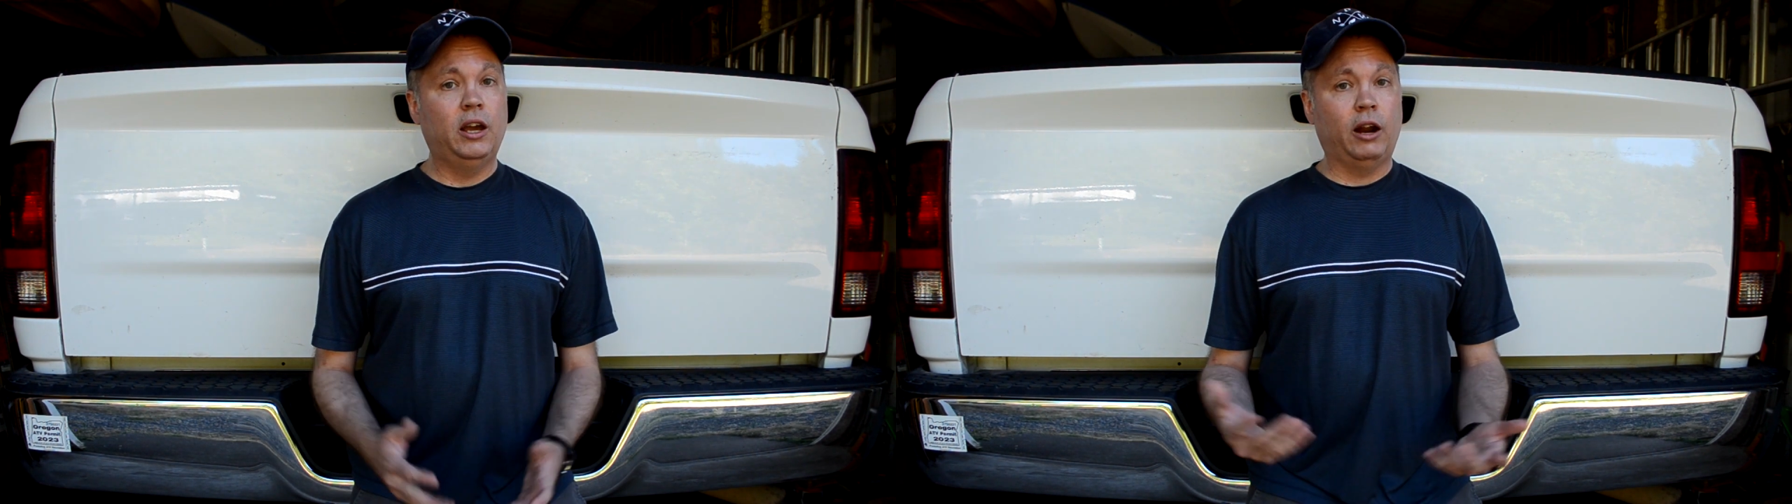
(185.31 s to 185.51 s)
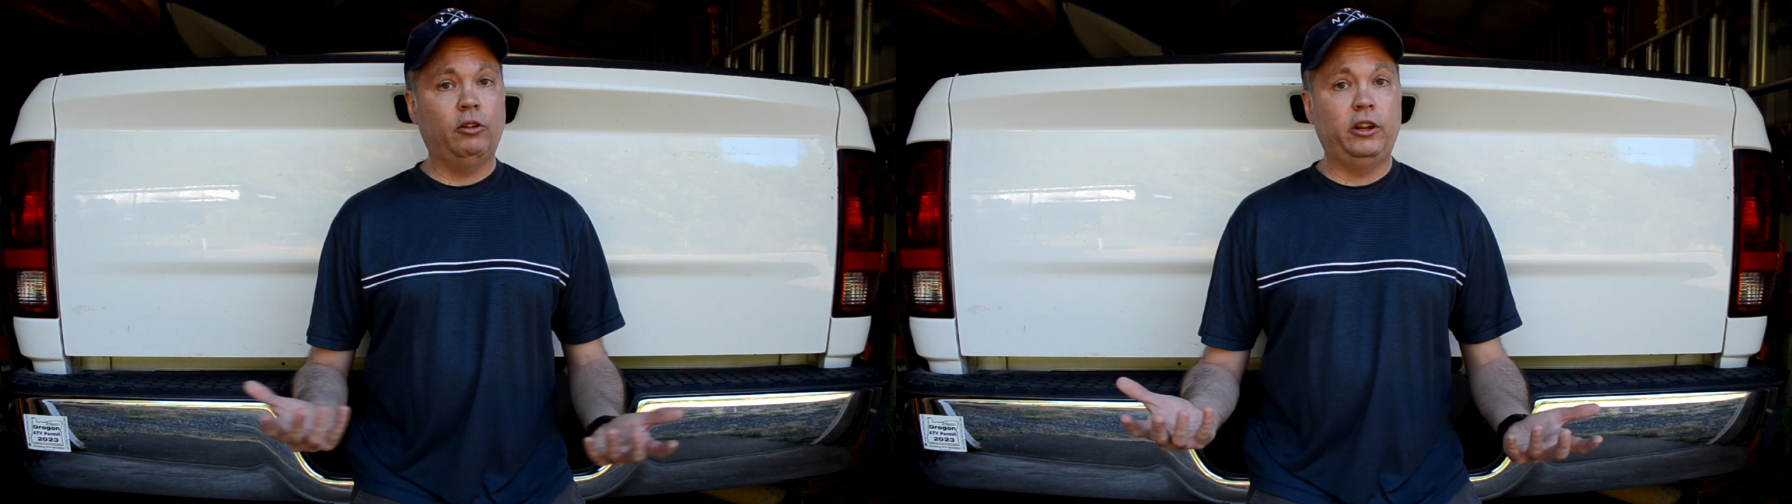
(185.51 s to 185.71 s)

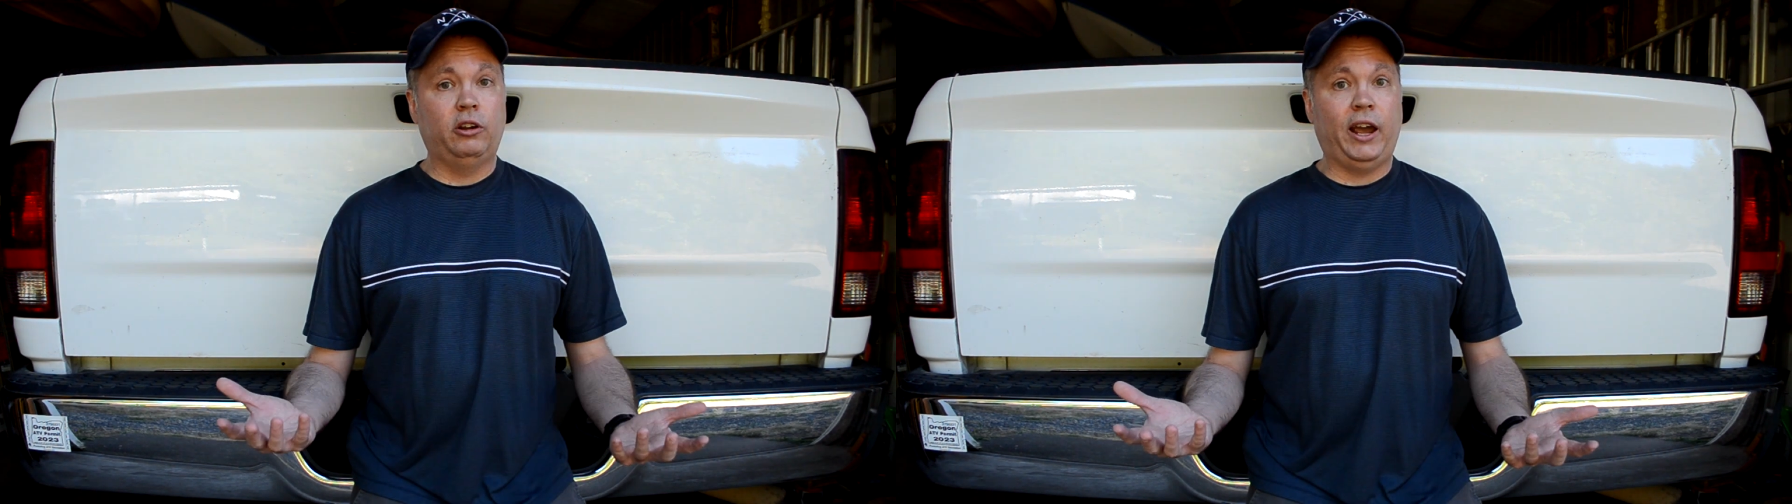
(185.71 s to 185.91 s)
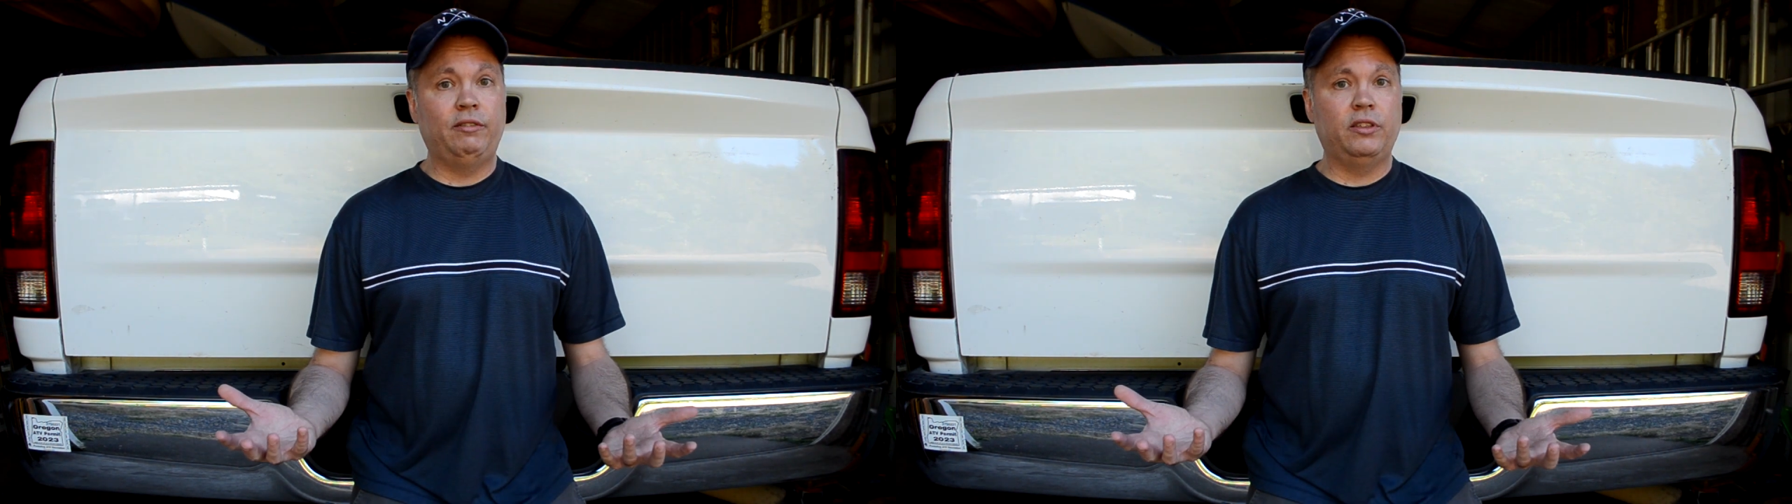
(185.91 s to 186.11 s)
I really
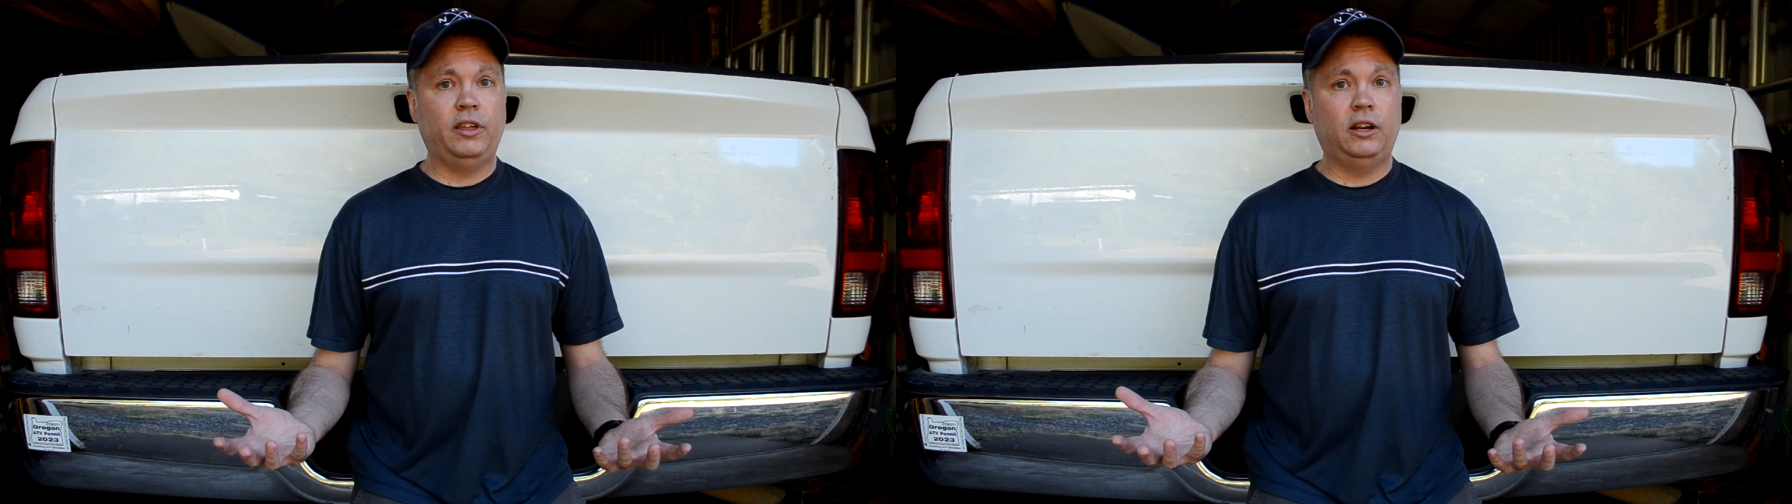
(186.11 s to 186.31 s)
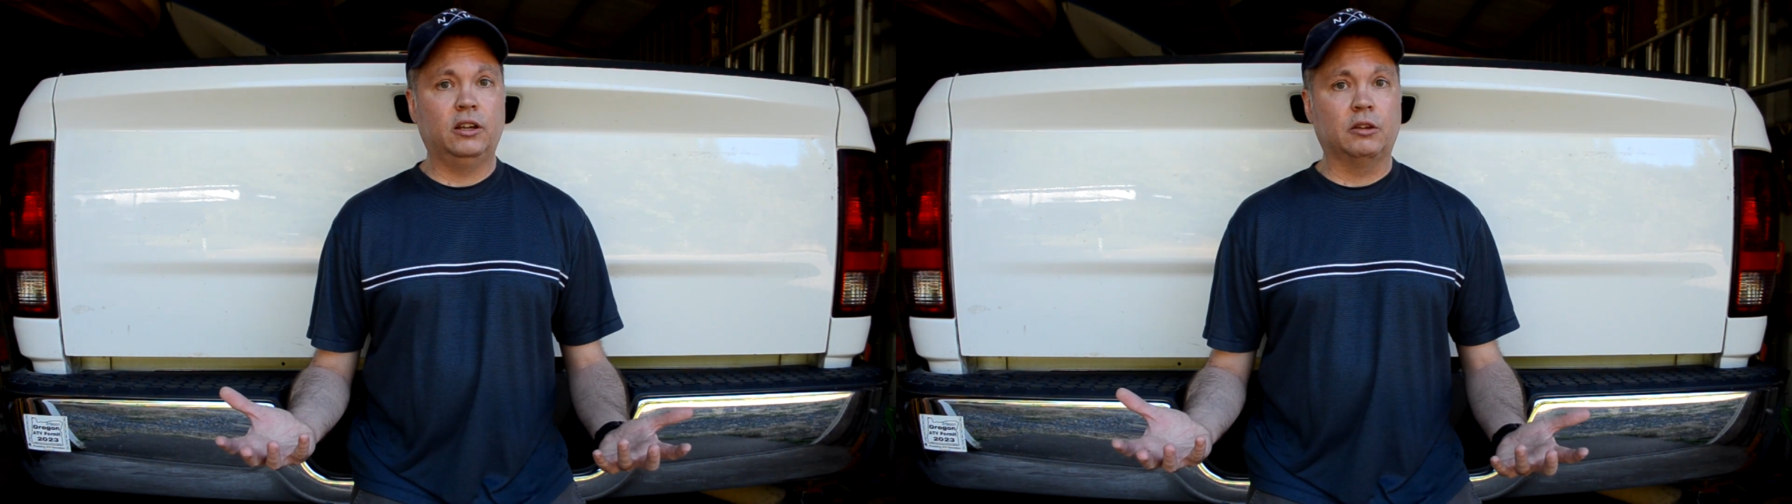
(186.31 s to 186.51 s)
don't have
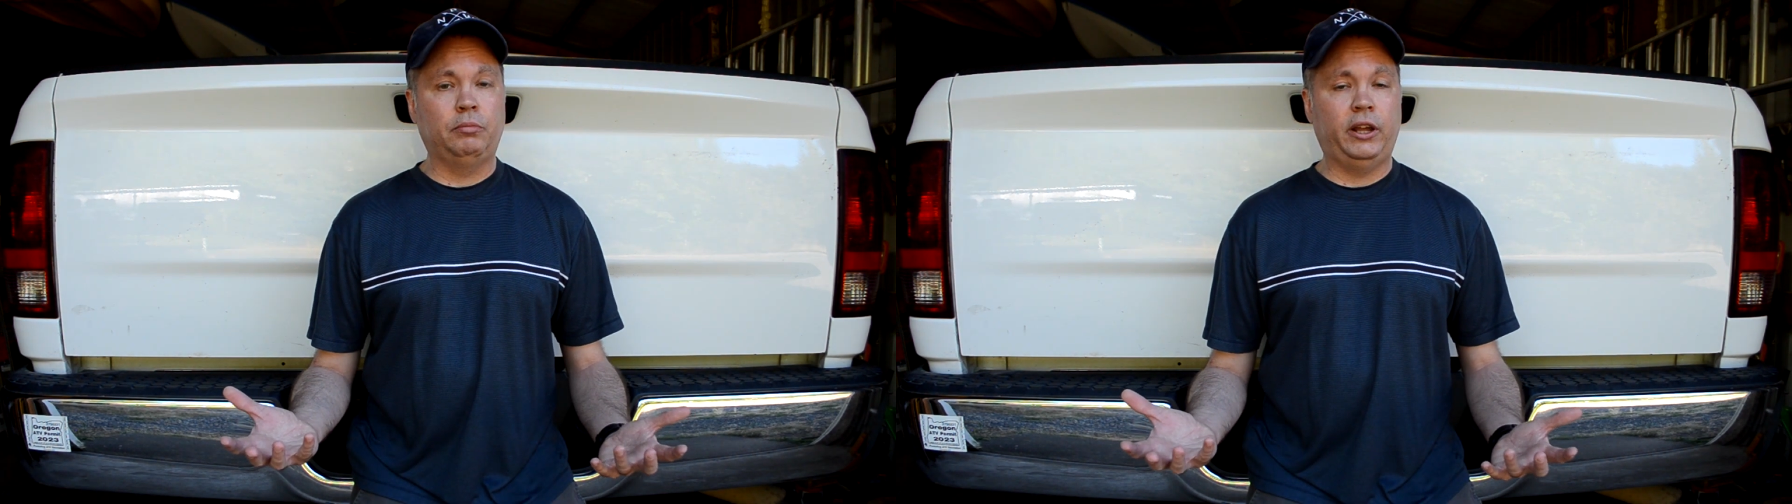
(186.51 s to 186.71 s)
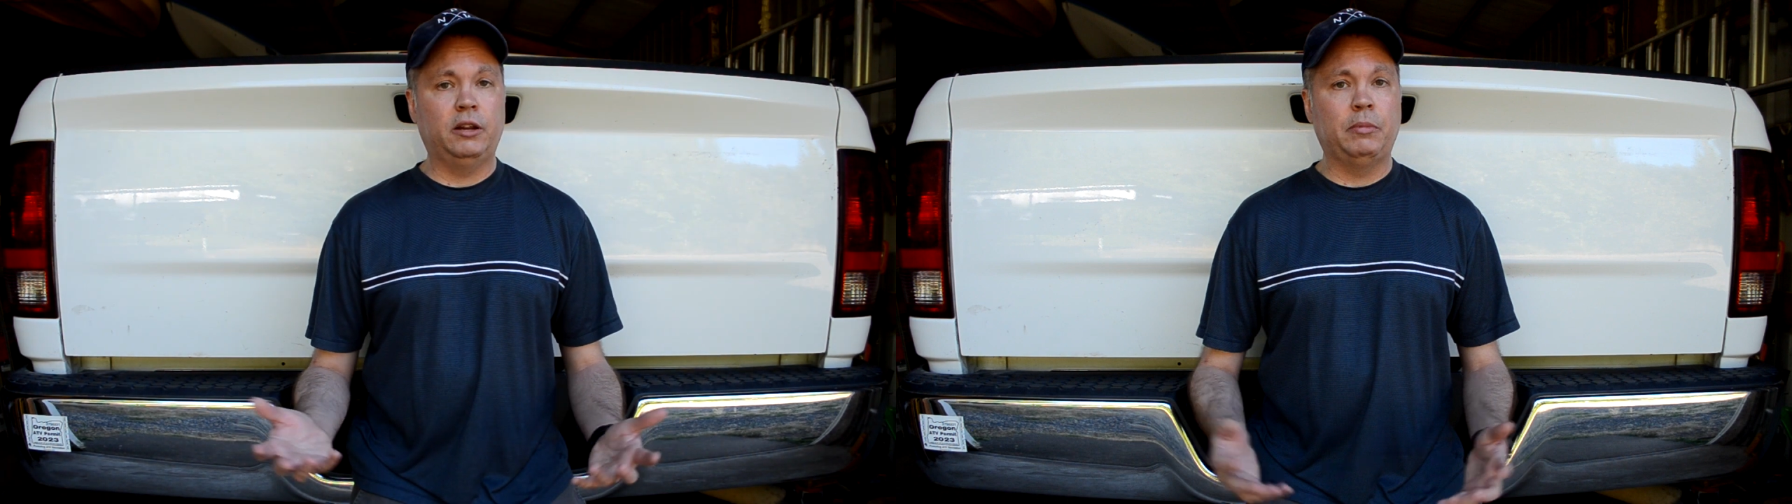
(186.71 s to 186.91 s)
anything to
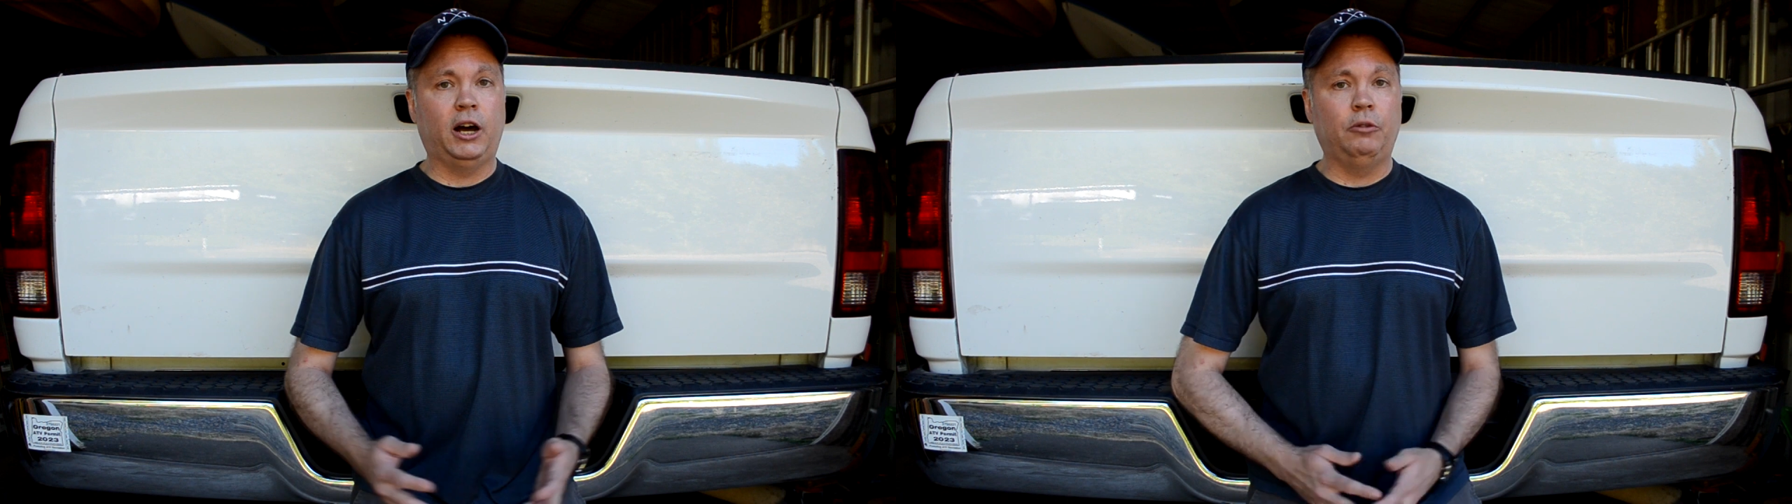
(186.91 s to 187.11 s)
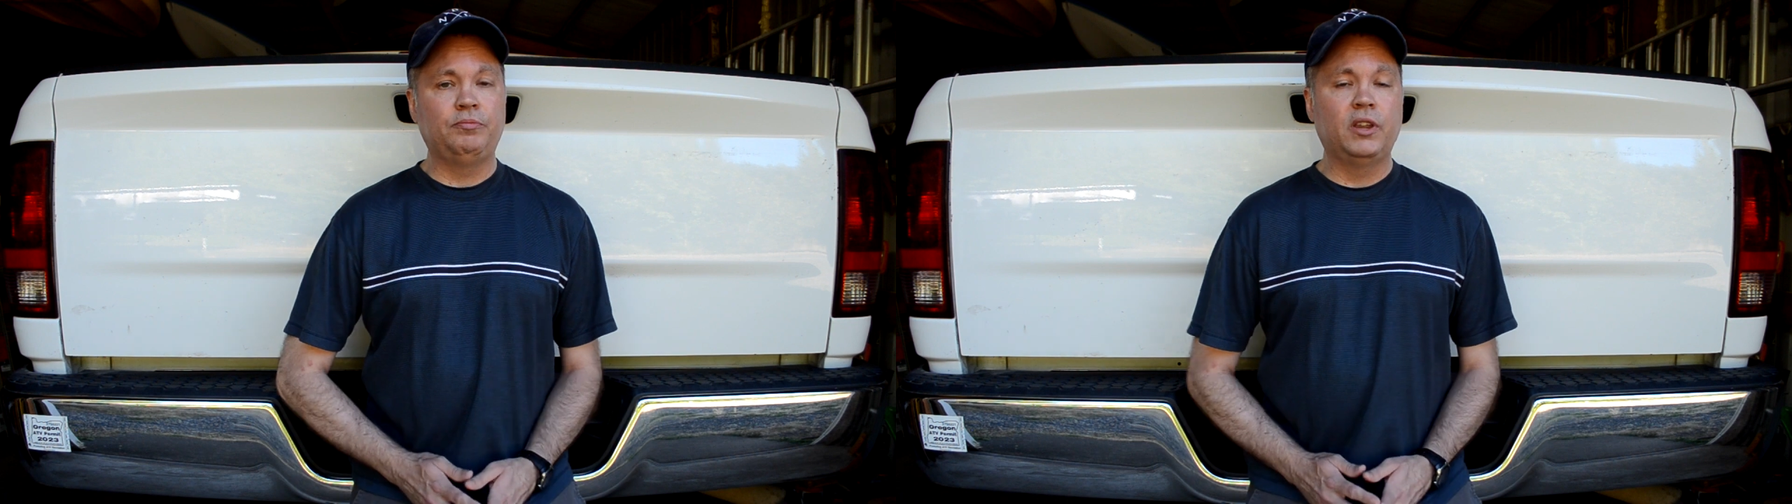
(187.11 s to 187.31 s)
complain
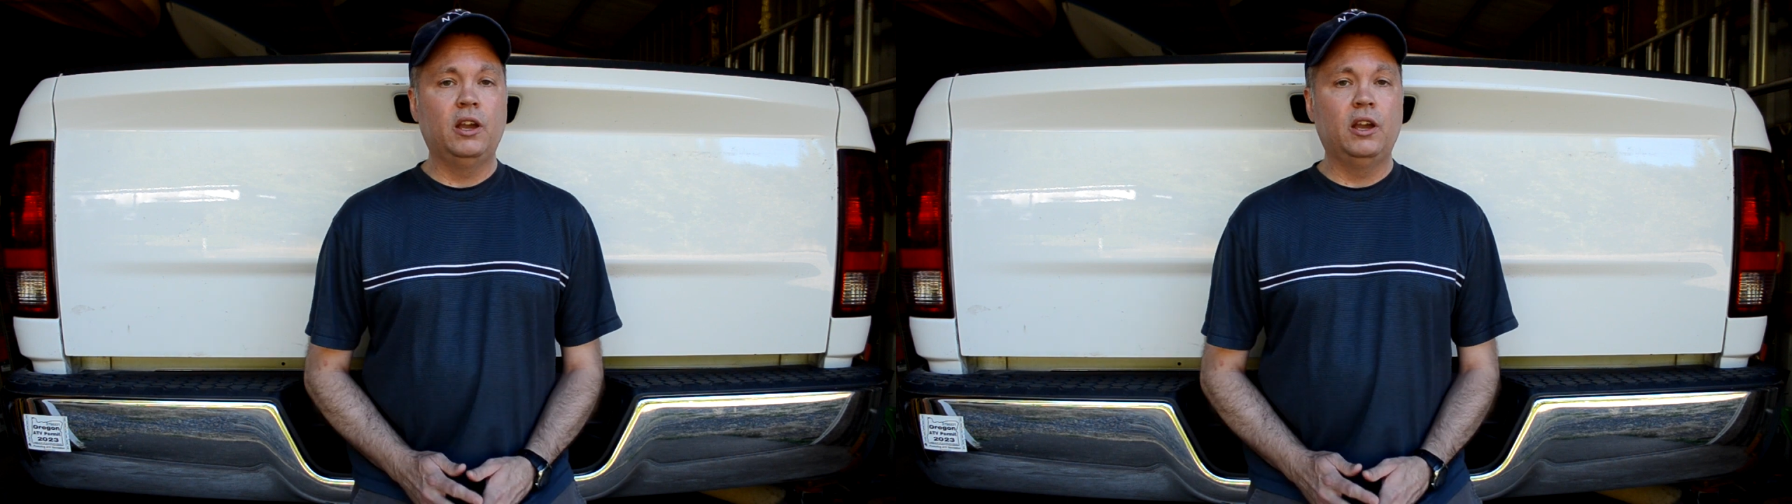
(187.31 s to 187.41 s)
about.